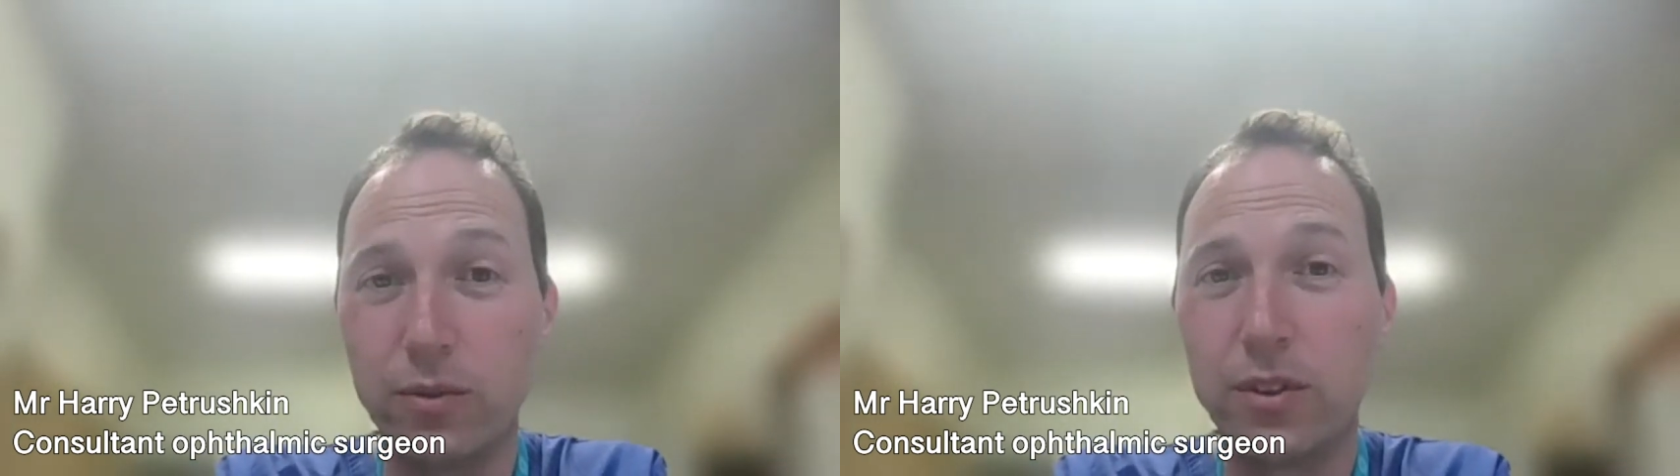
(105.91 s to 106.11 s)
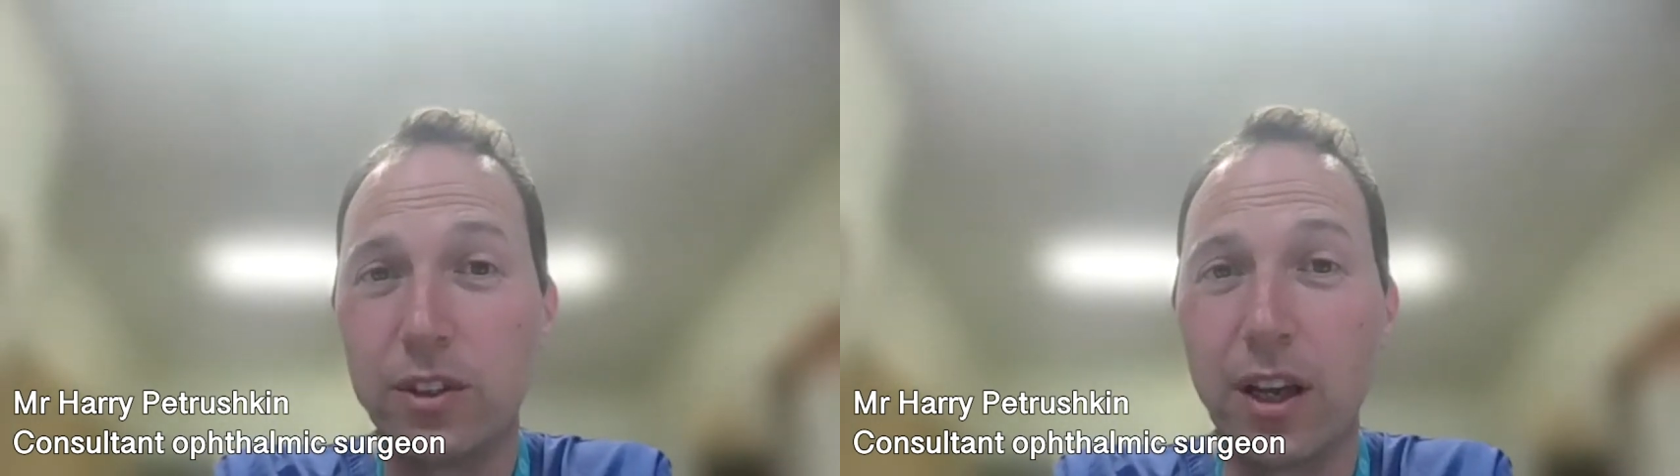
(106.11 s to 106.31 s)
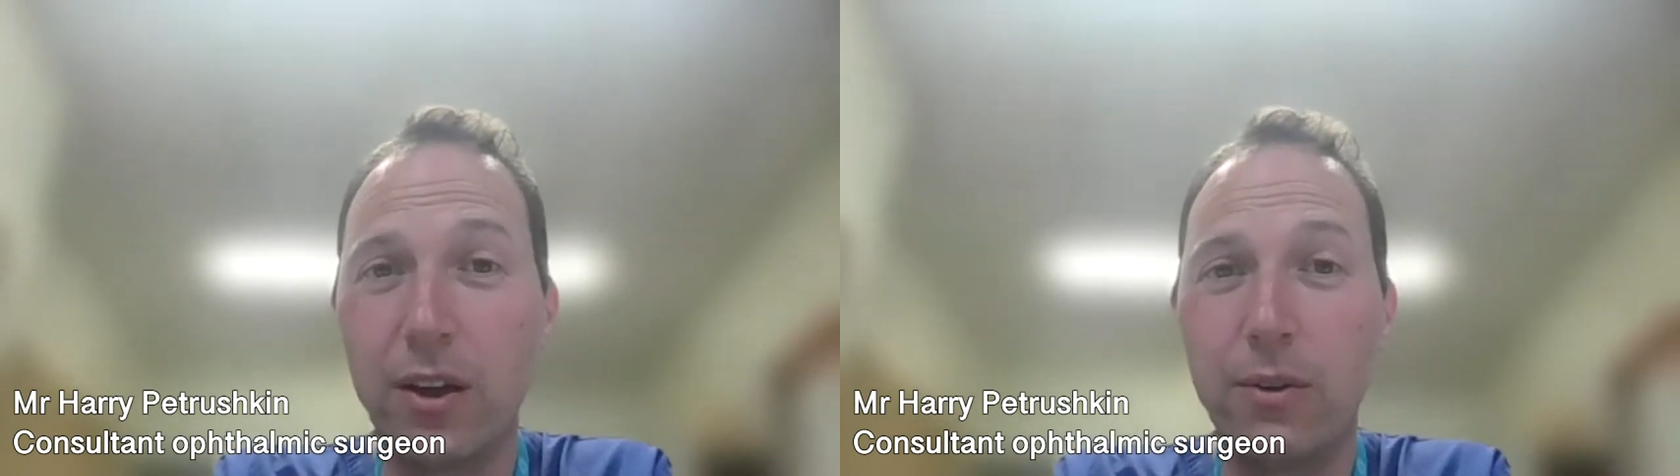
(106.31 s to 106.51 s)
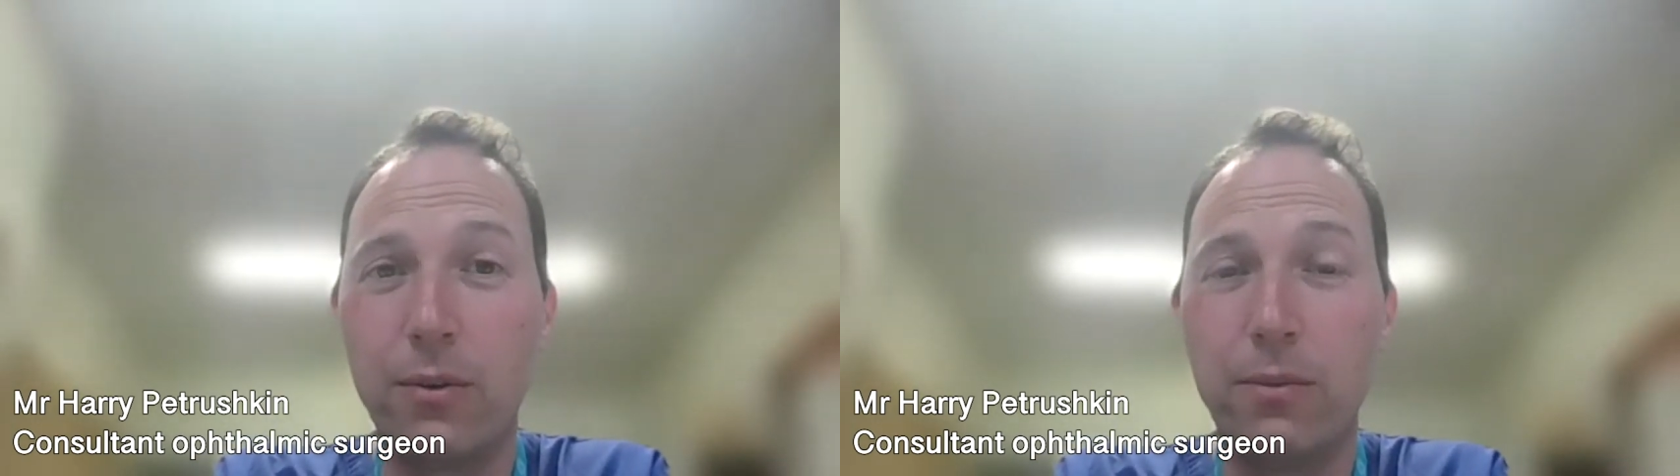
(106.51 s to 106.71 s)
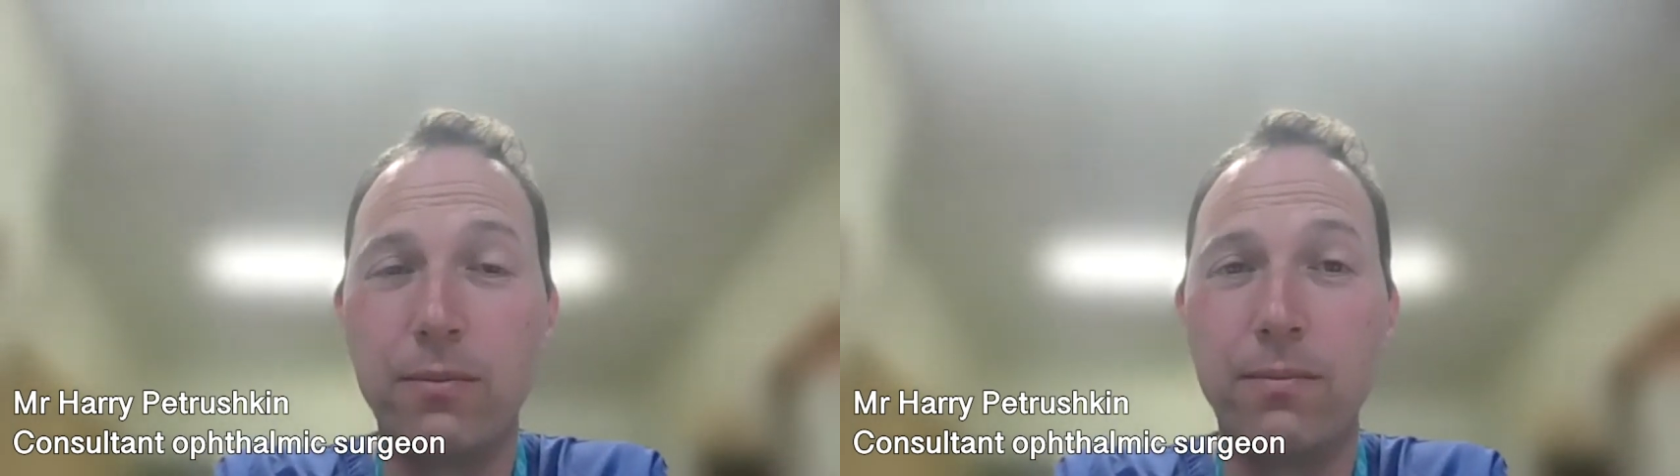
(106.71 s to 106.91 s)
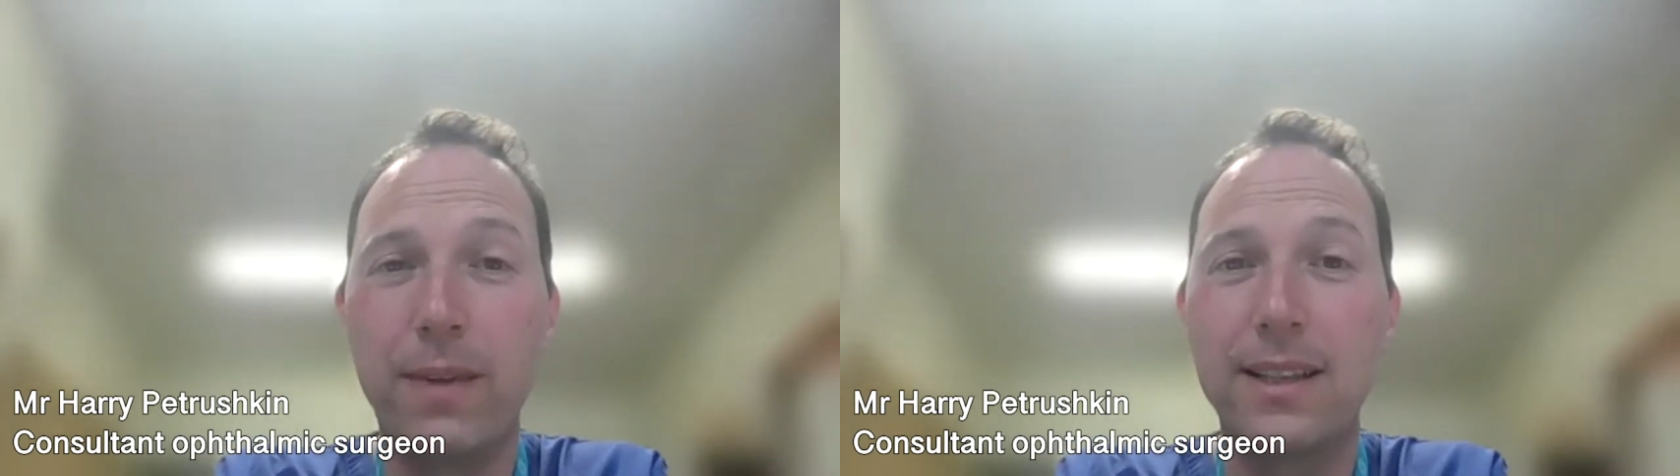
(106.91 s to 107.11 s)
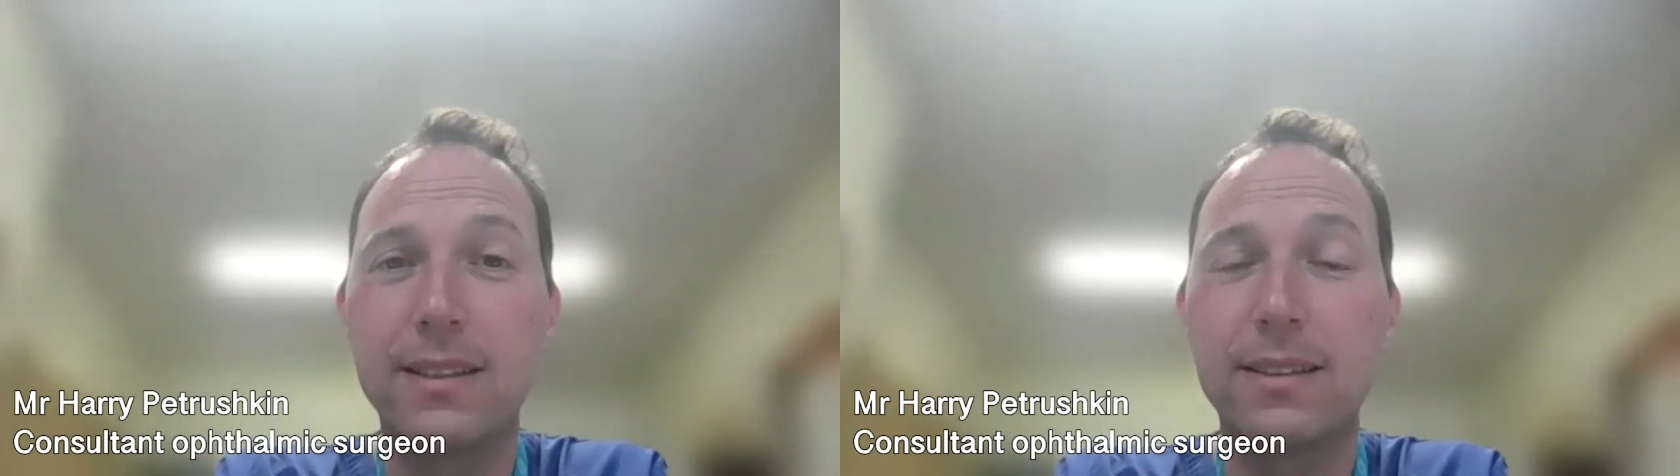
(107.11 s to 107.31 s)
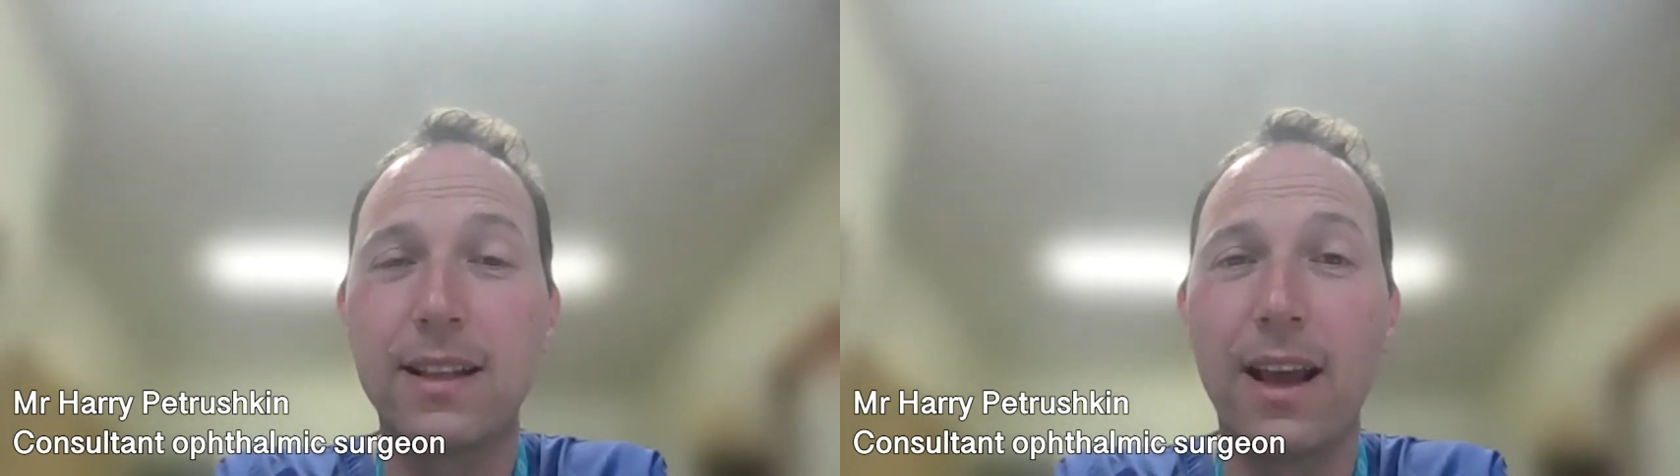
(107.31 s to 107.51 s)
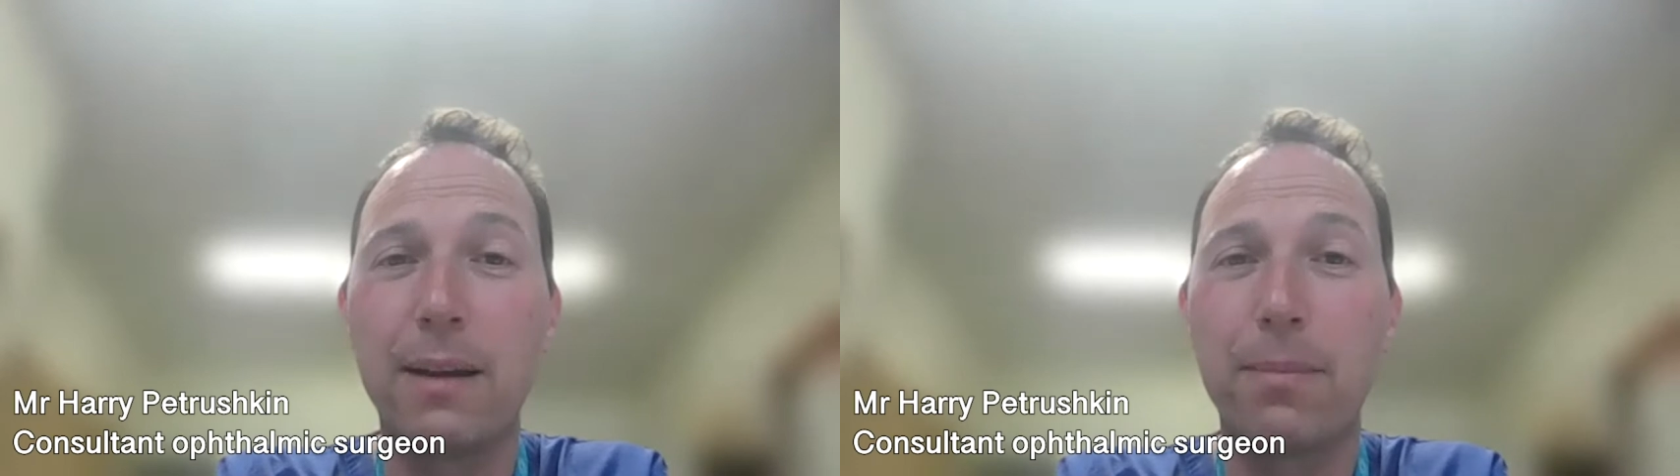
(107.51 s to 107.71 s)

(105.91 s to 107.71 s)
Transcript: So medicines like